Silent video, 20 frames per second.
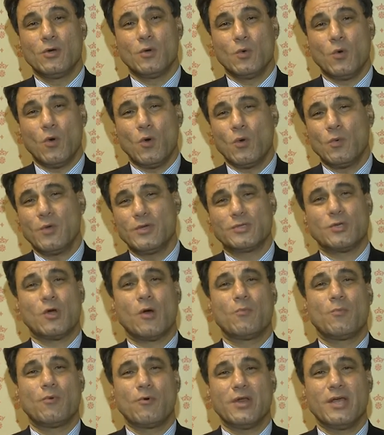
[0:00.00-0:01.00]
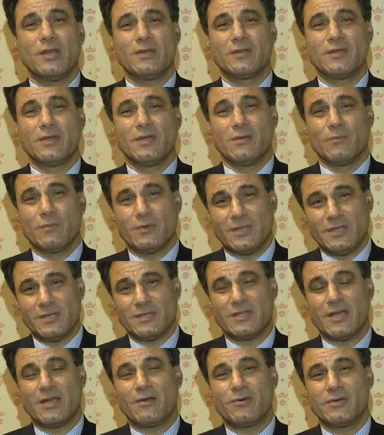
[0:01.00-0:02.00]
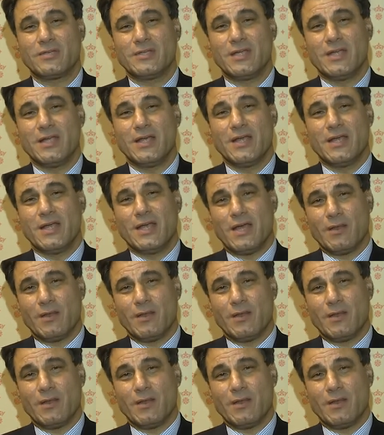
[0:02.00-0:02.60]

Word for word: who always operate with integrity